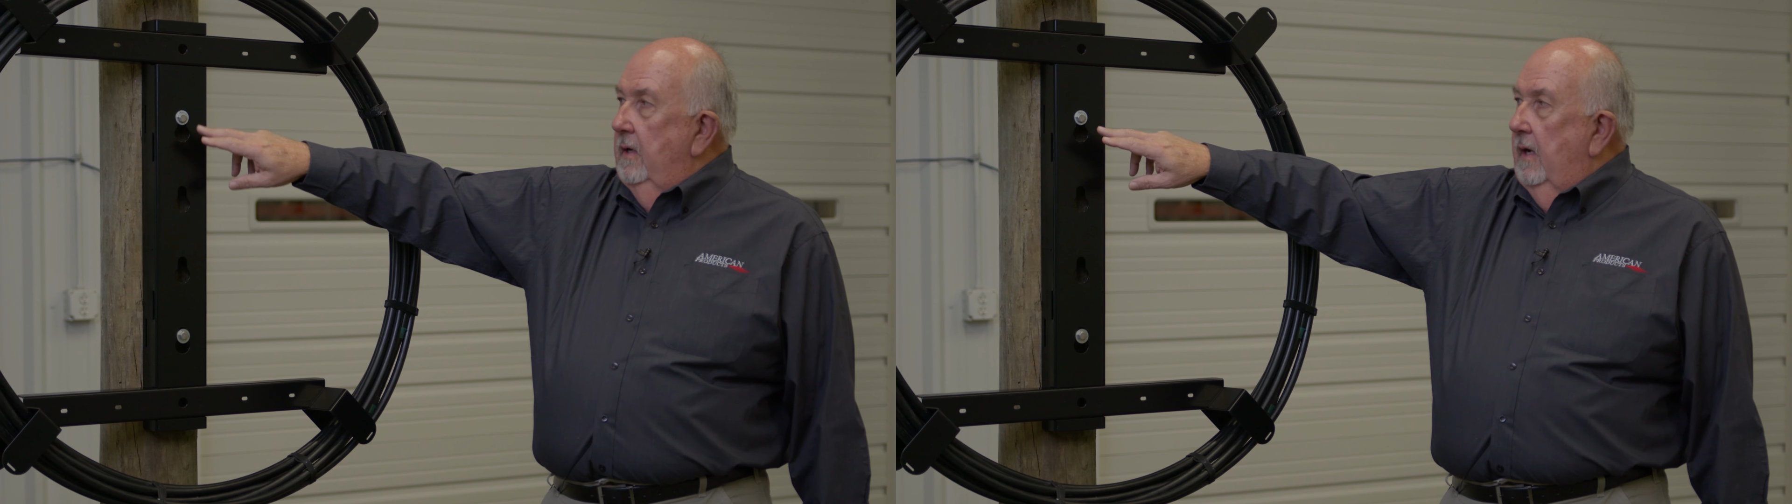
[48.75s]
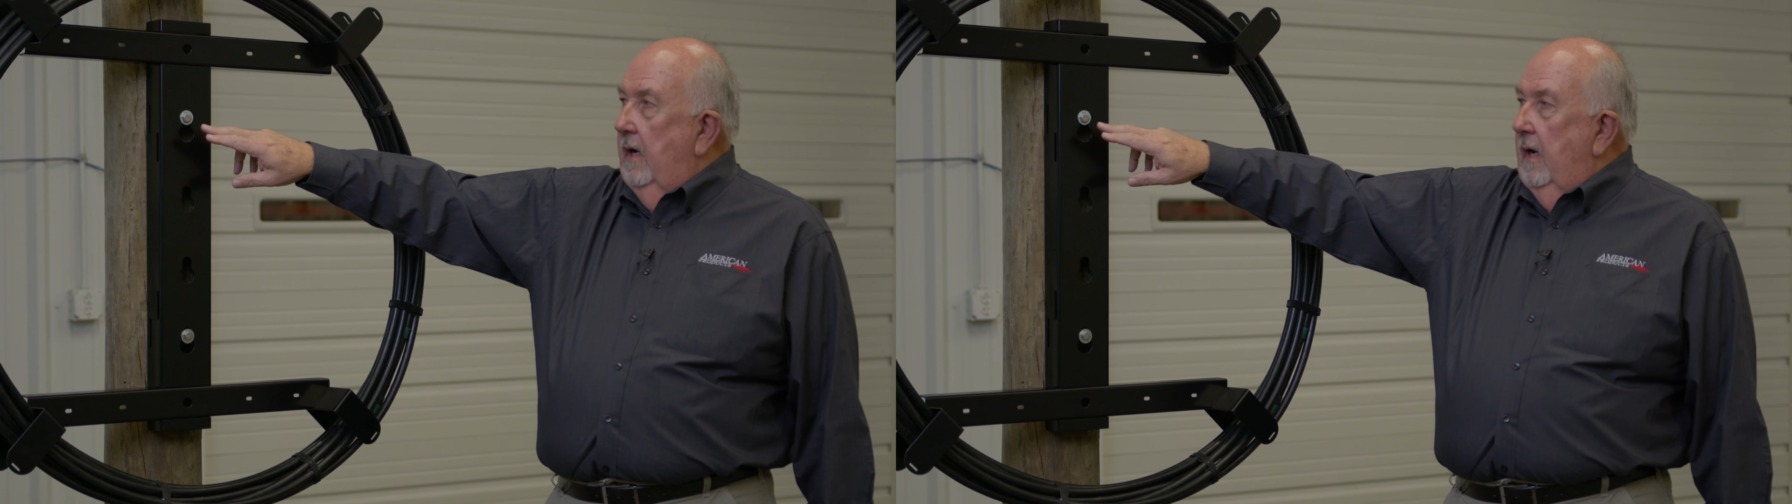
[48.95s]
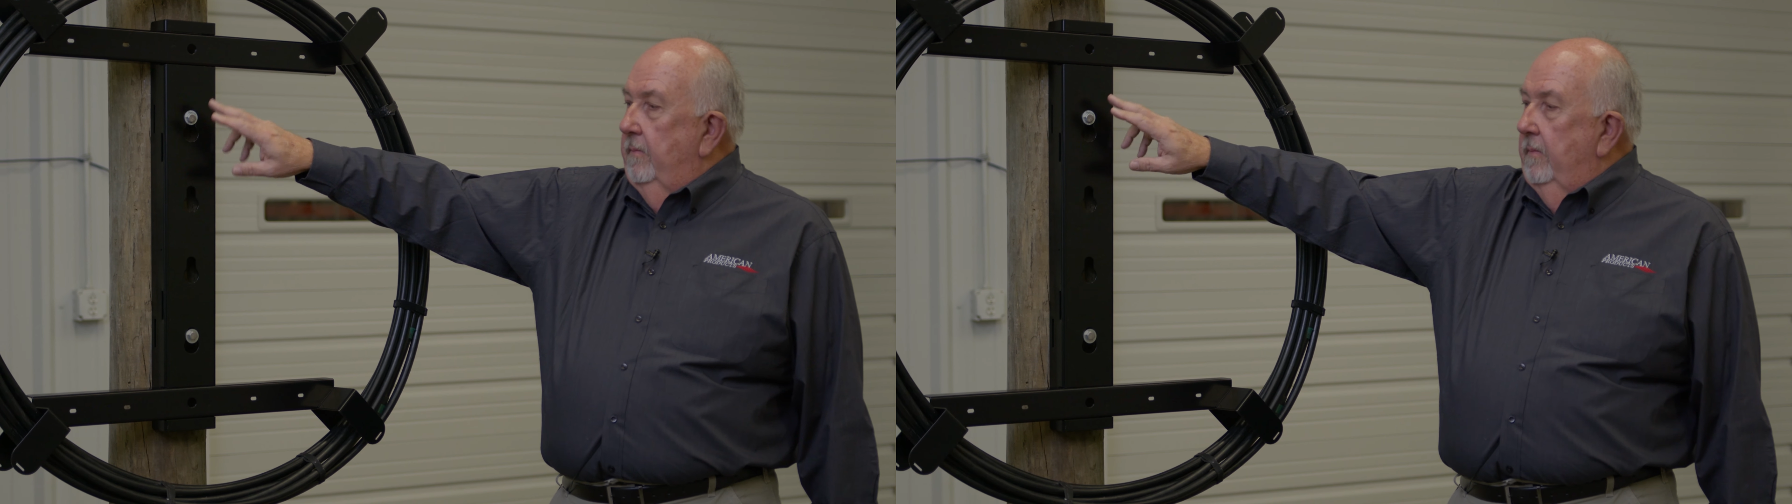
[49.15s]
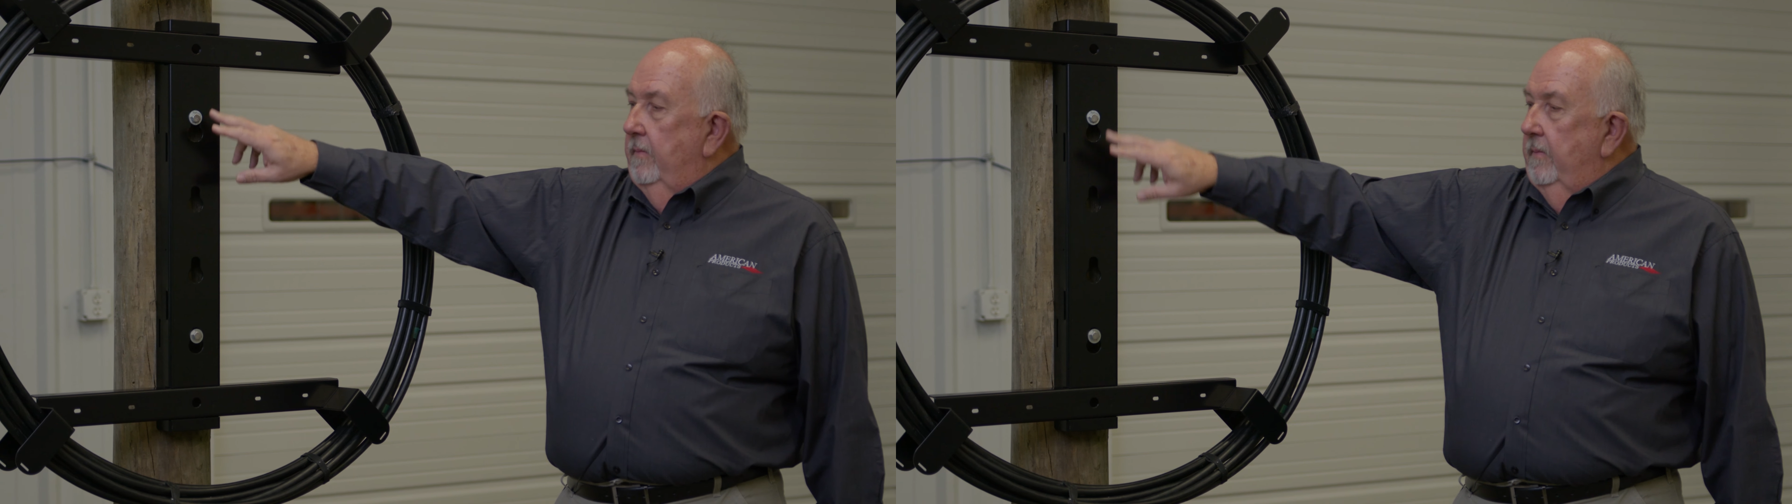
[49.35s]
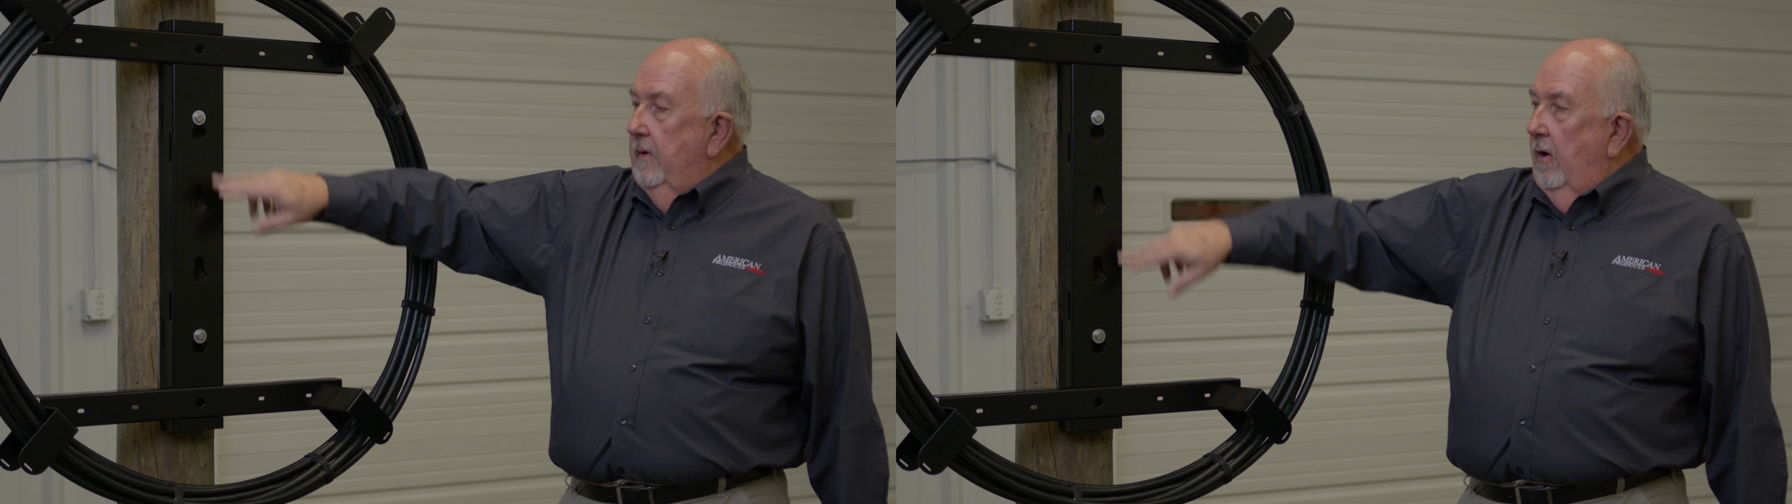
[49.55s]
a
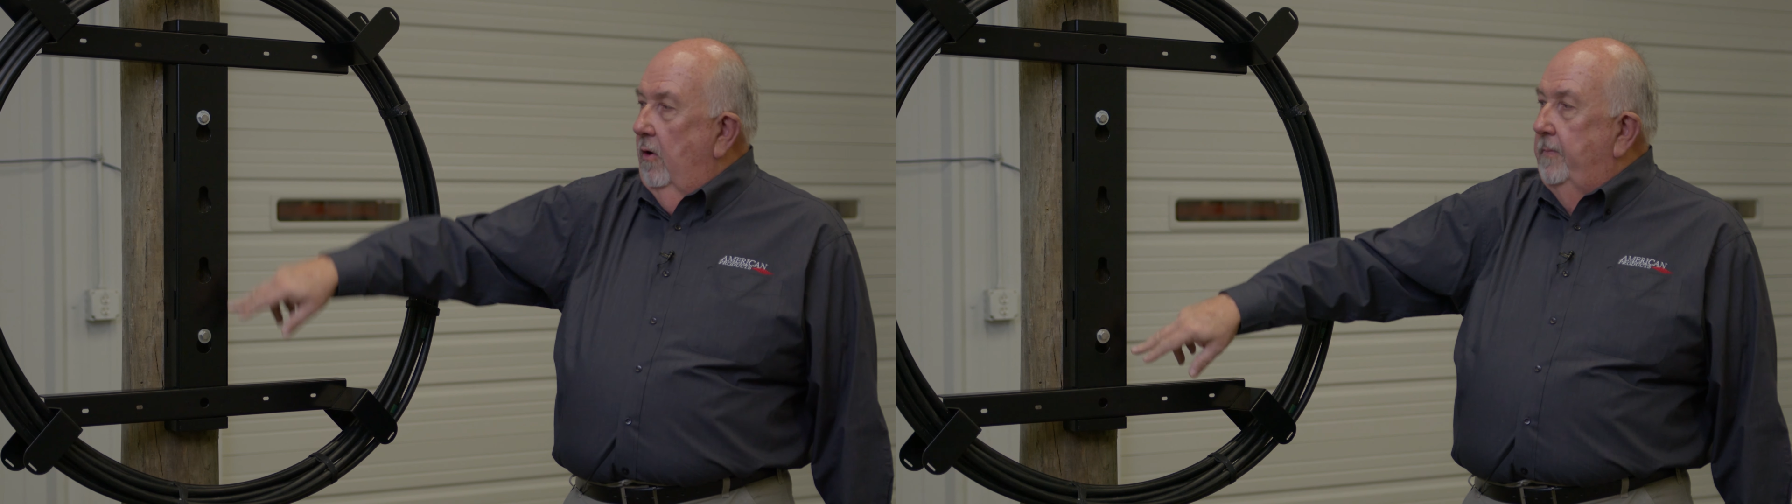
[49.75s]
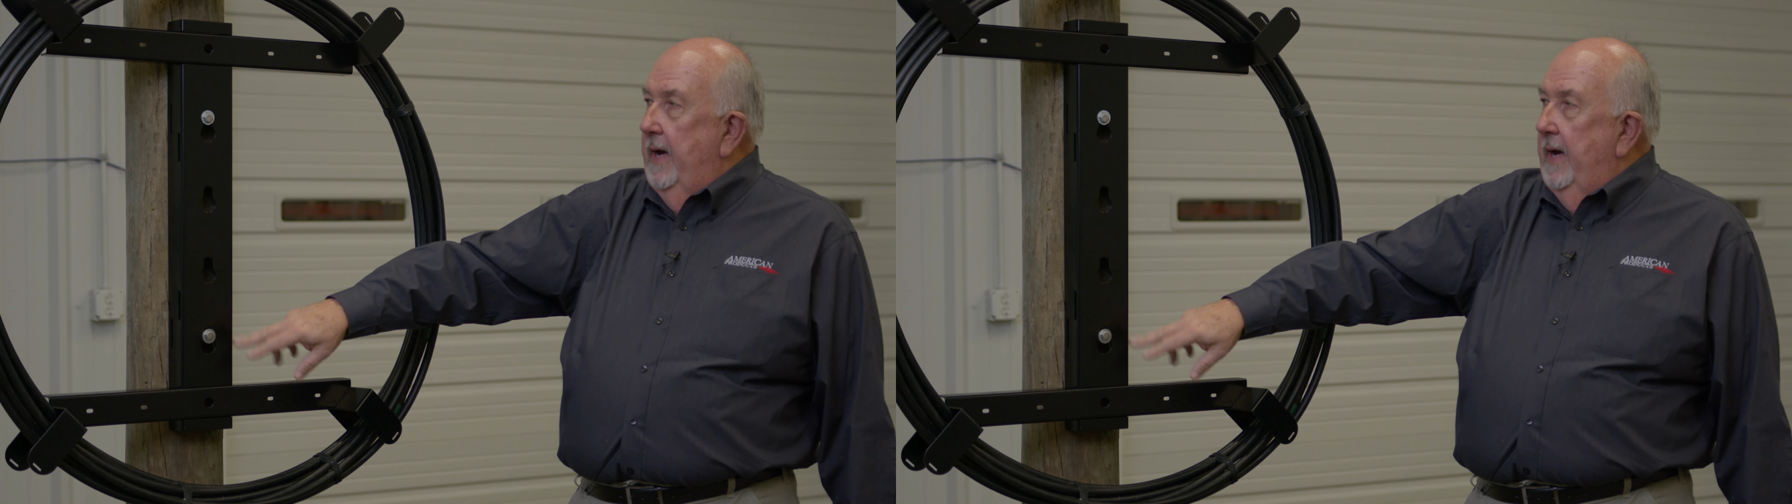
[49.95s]
hole